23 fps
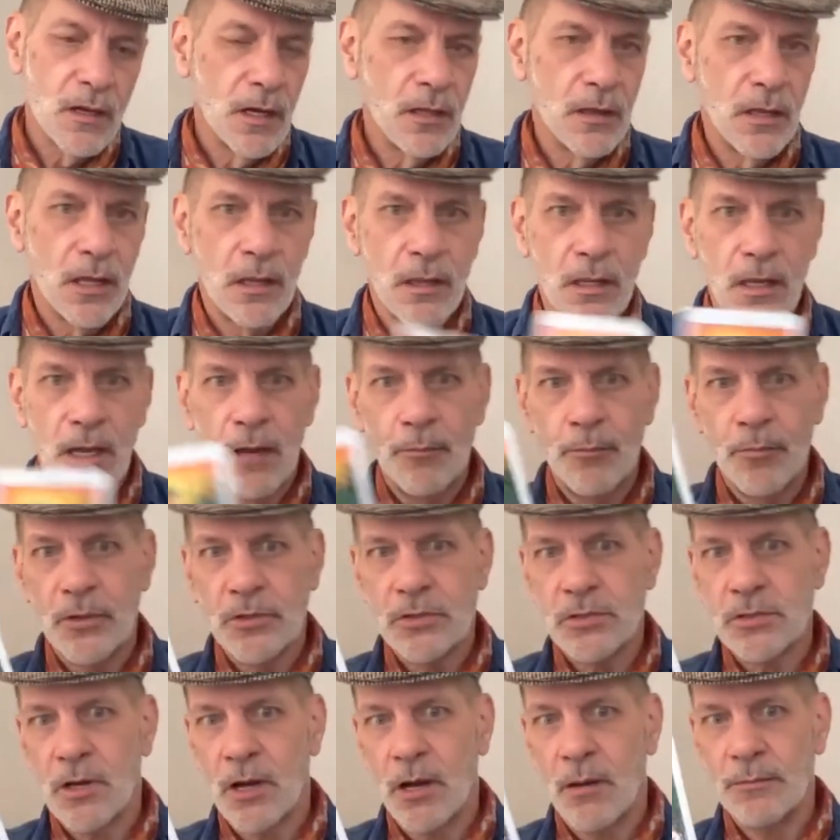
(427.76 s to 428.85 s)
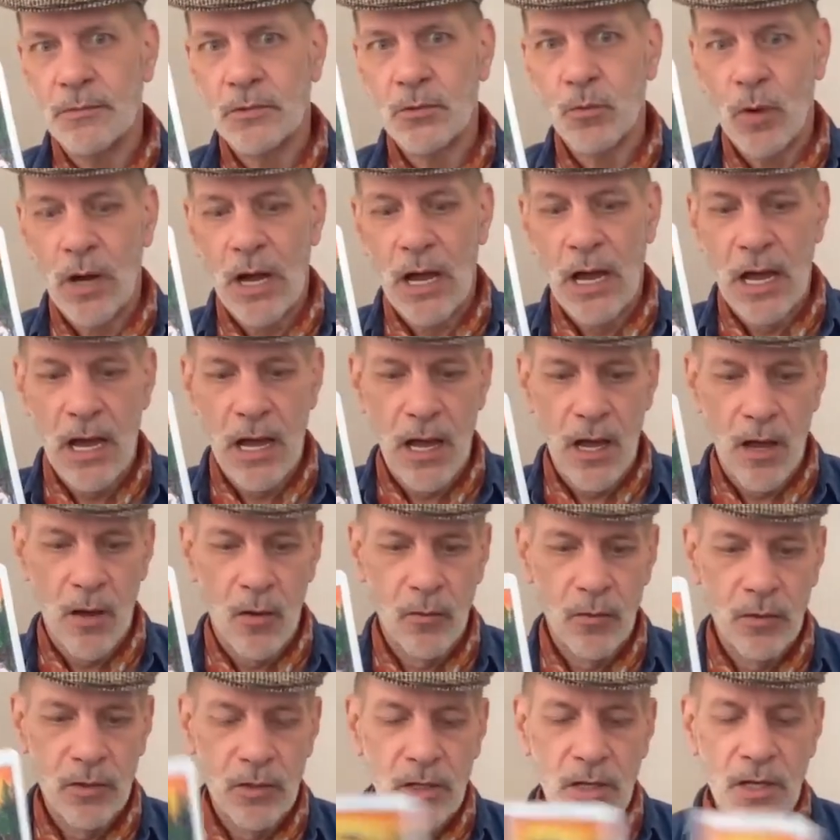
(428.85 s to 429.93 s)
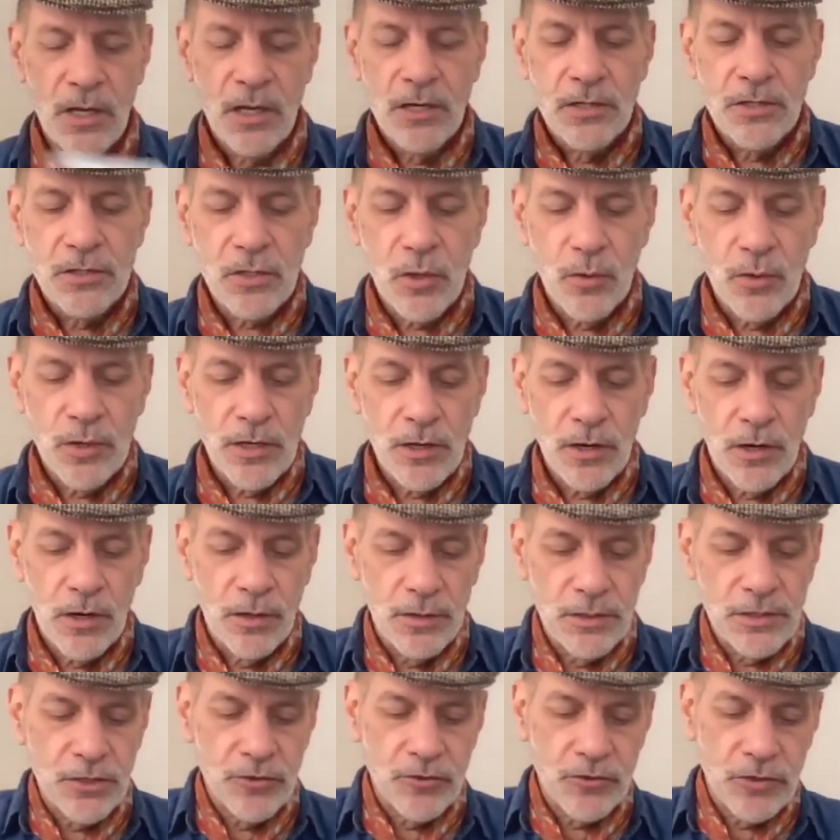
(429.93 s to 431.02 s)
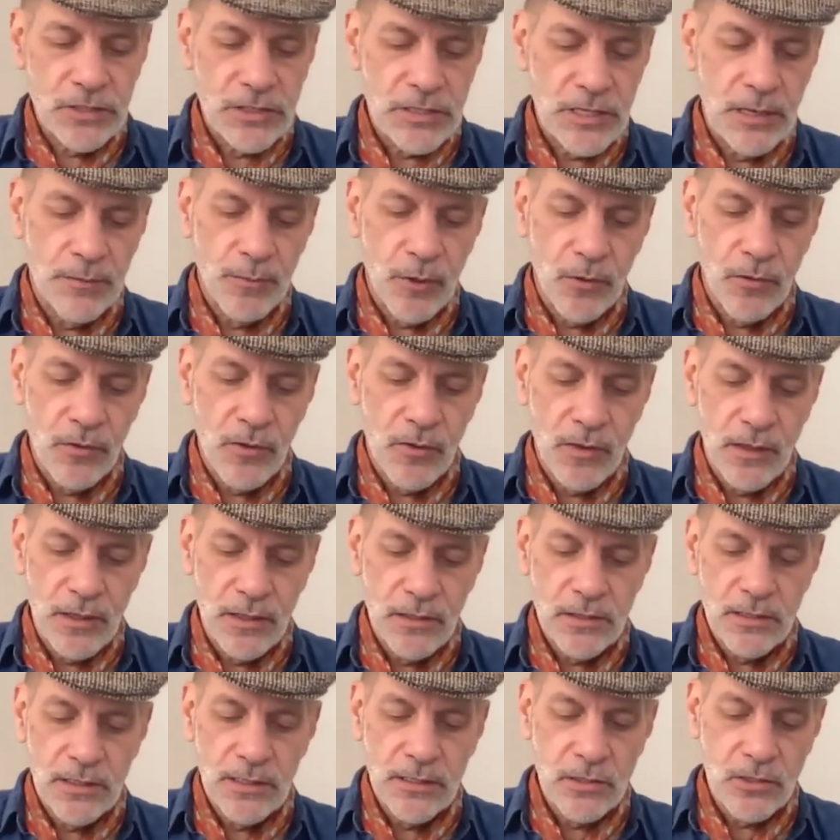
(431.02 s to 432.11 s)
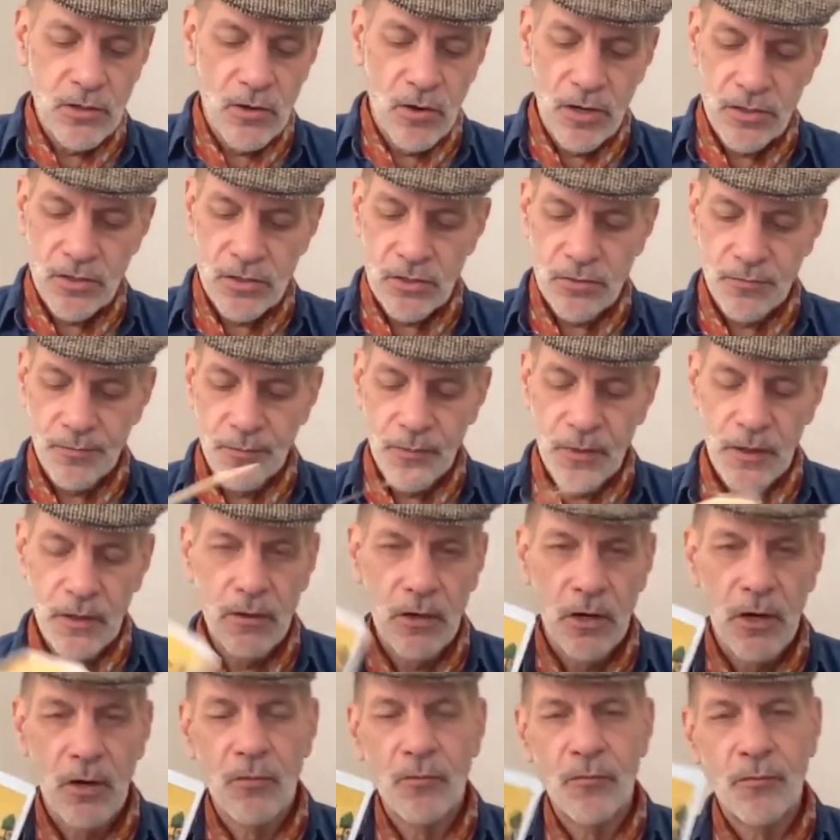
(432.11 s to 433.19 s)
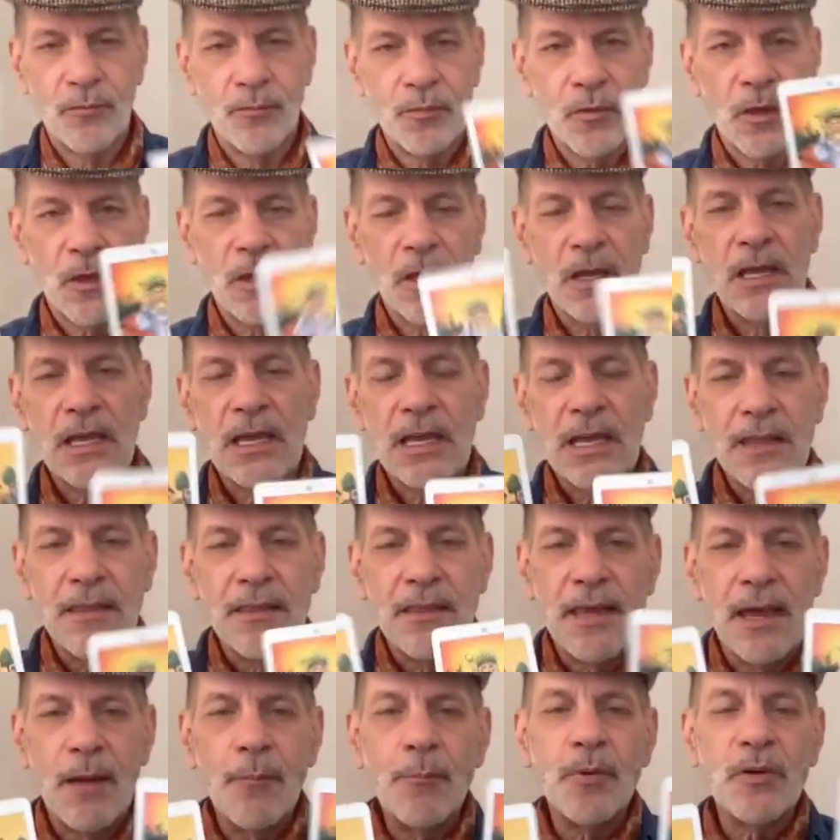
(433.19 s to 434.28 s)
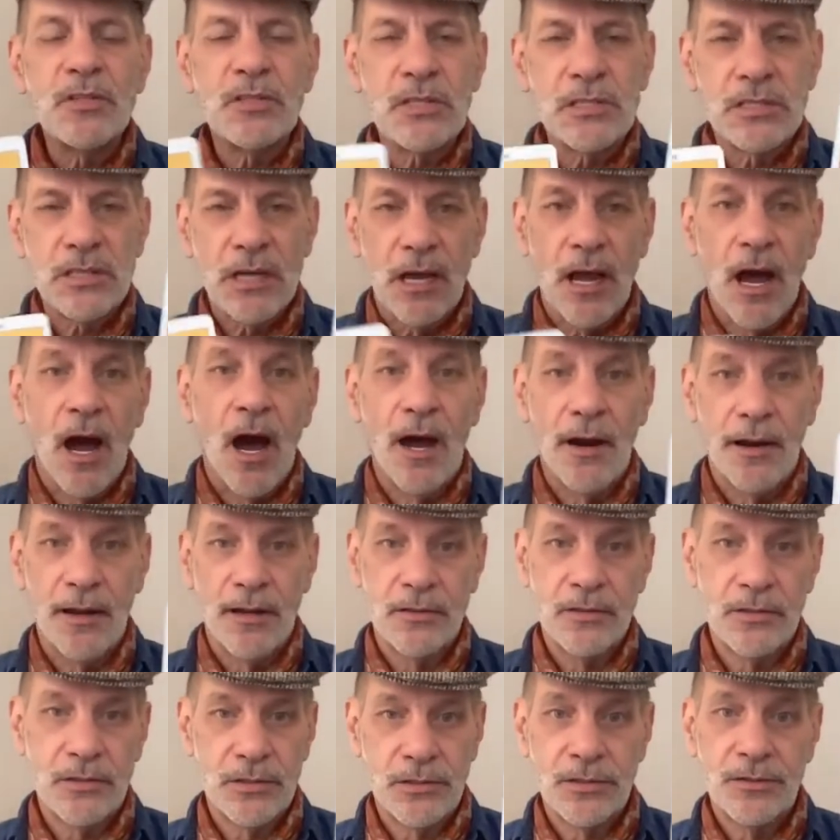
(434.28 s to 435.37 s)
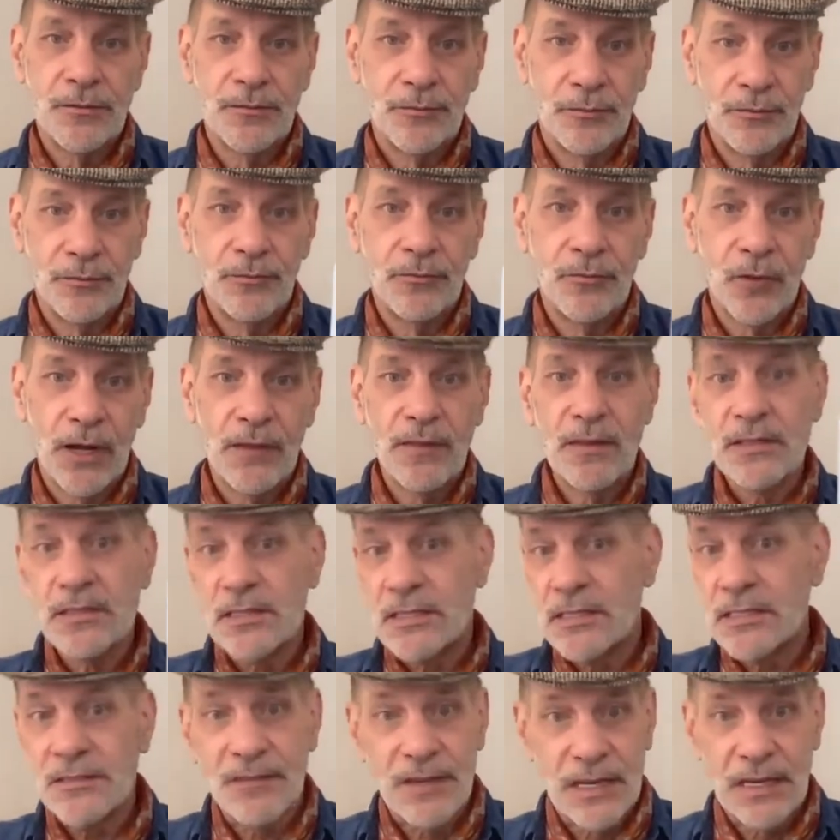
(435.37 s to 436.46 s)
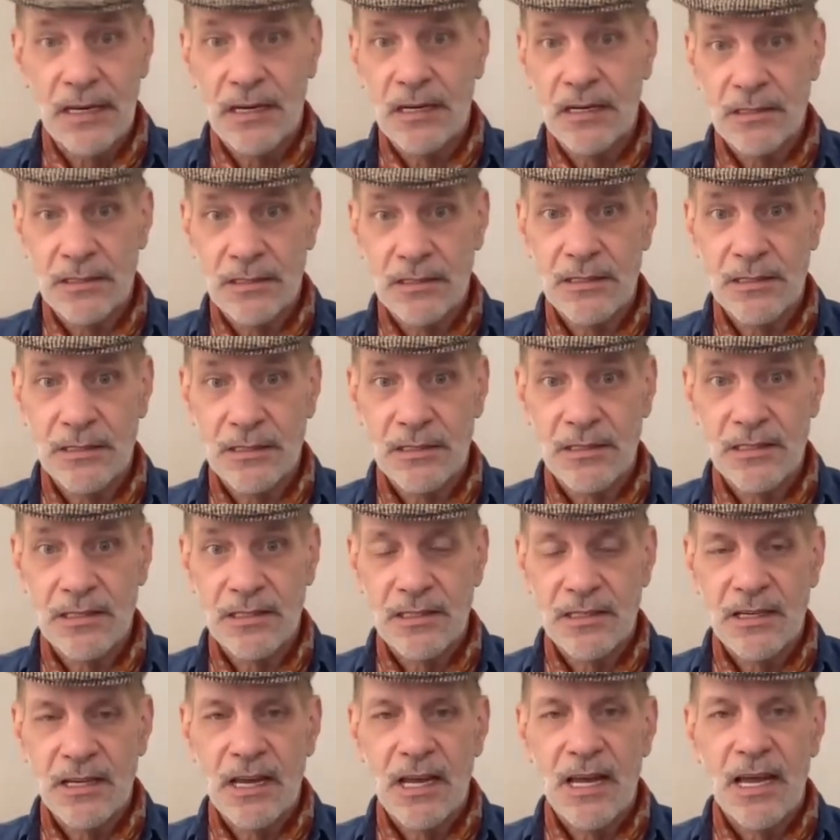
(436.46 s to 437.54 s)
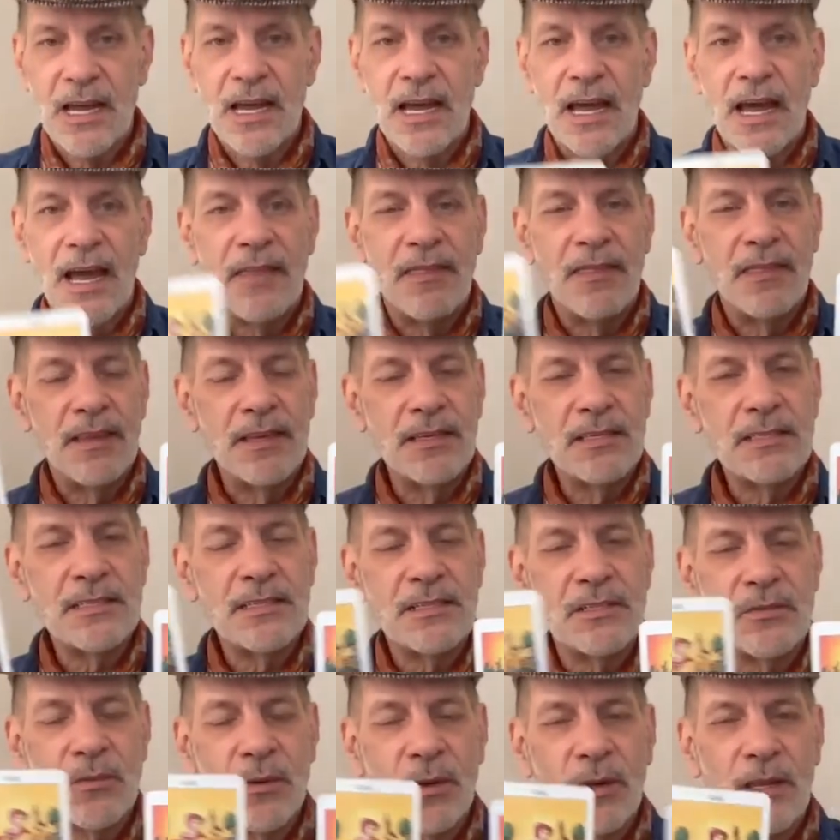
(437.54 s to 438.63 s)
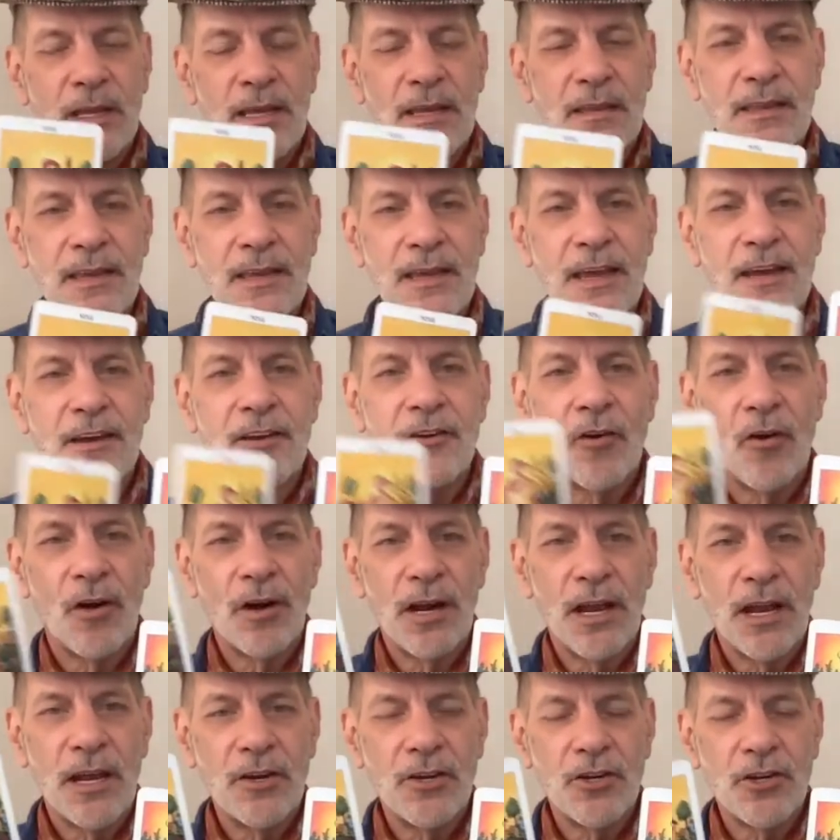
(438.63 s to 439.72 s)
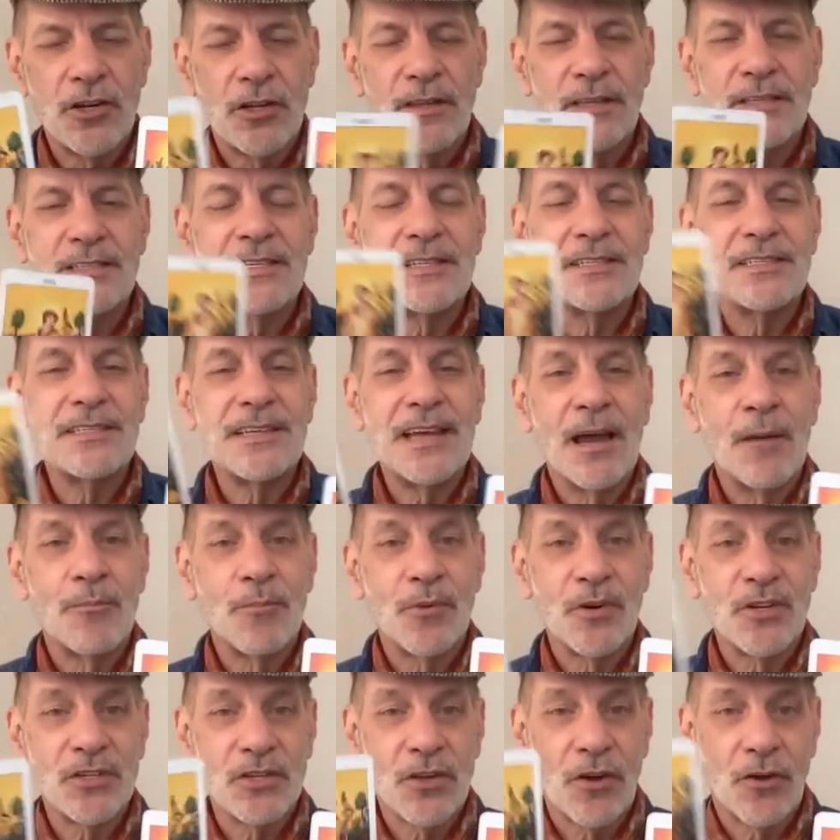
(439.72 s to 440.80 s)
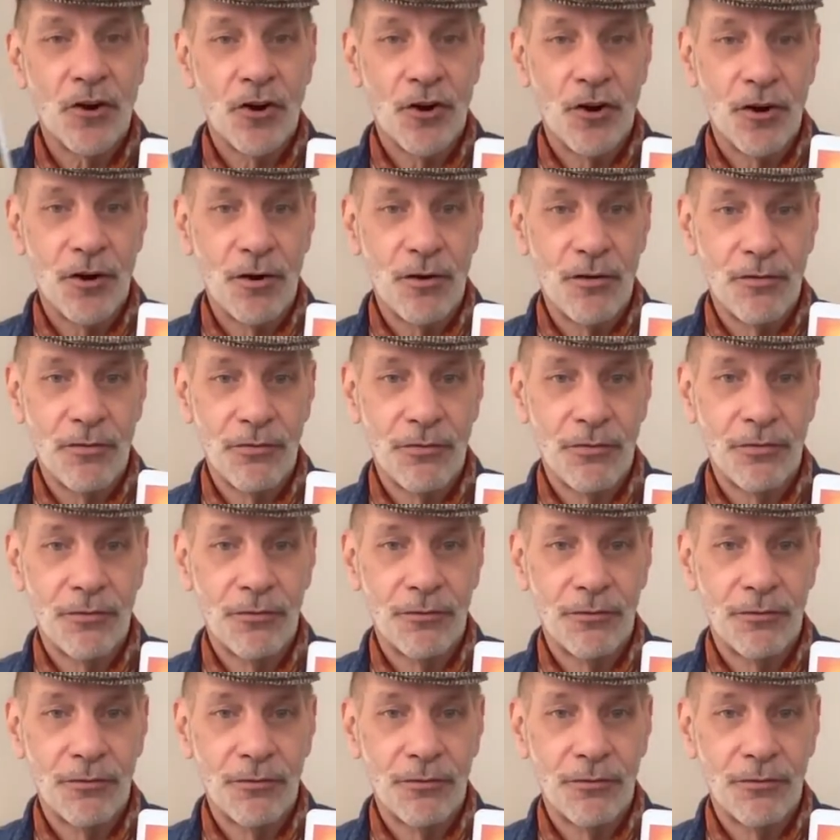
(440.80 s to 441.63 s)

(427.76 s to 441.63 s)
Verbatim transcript: And then the Empress comes. Wow. So, you know, it's interesting. Both of these cards, you know, the Empress is a goddess, right? This is Venus. And this is really the incarnation. This is the Empress on Earth.